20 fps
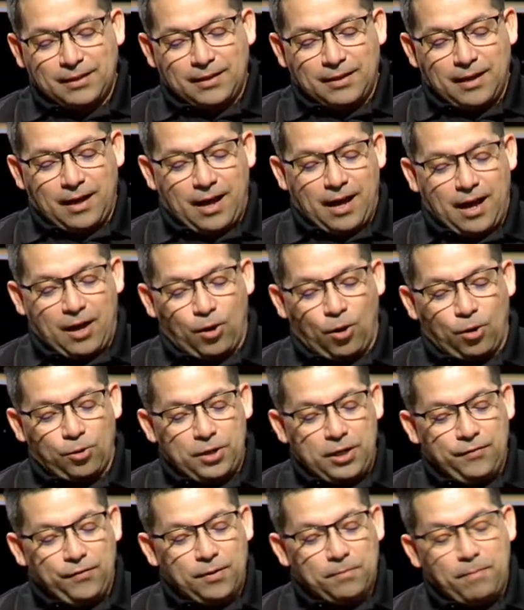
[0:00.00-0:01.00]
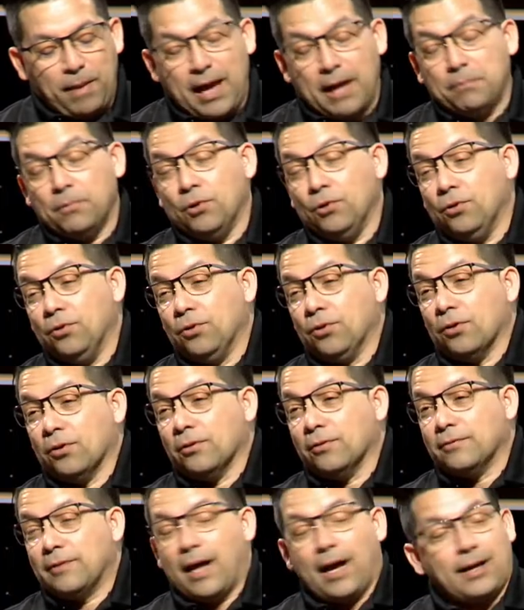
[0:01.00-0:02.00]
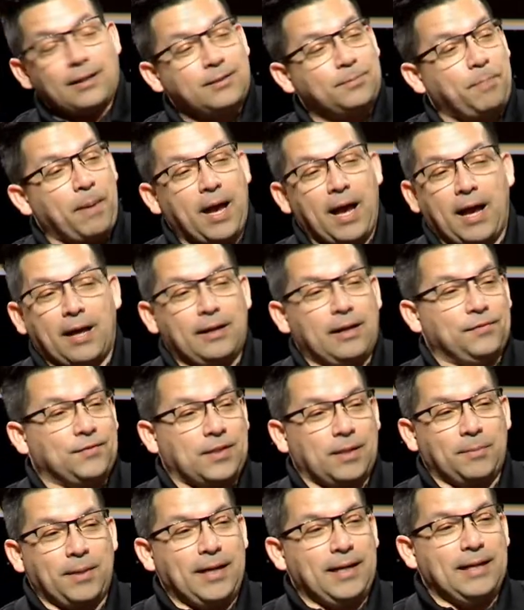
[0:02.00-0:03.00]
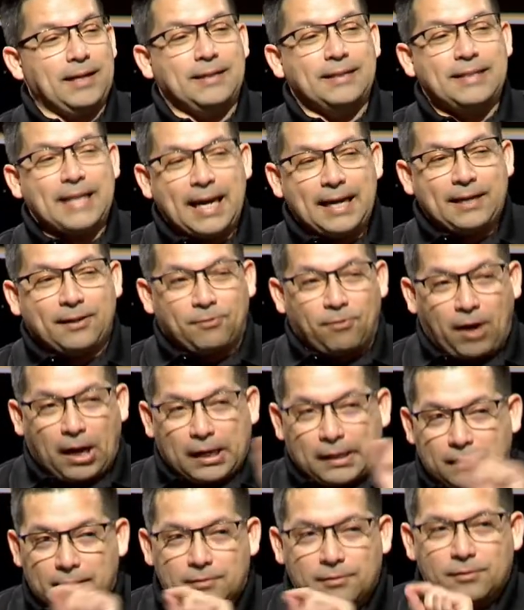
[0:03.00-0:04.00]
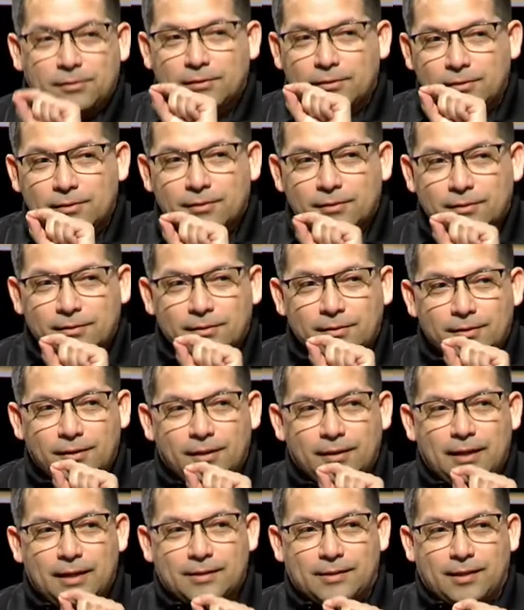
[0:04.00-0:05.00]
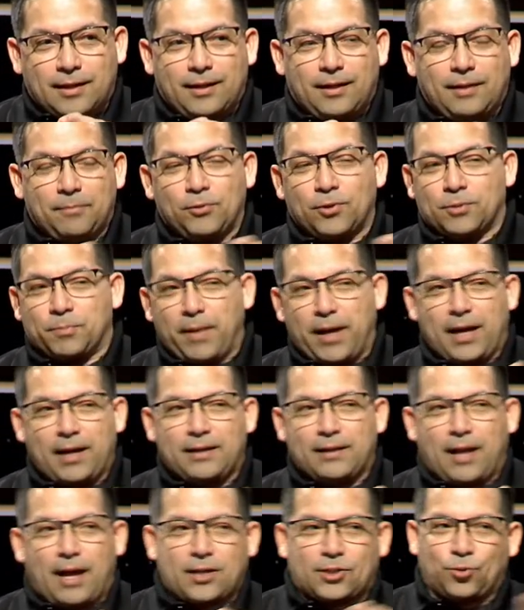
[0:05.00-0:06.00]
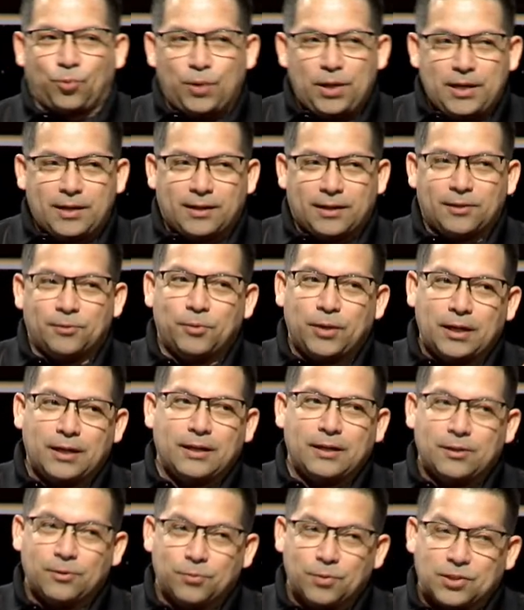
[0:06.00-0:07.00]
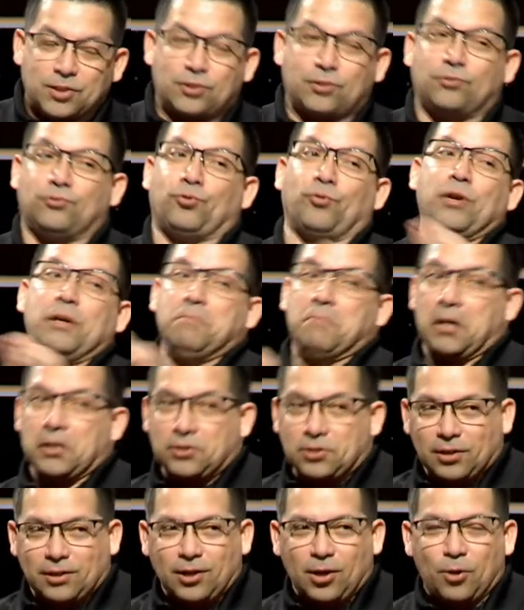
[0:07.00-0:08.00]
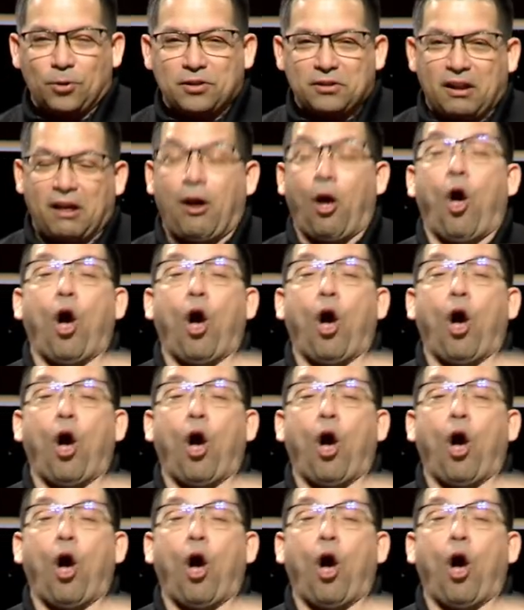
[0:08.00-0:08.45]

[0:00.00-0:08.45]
Uh, or even bad menudo. That's bad. If somebody didn't date it right, and they said it was made last week and really it was three months ago, and you're like,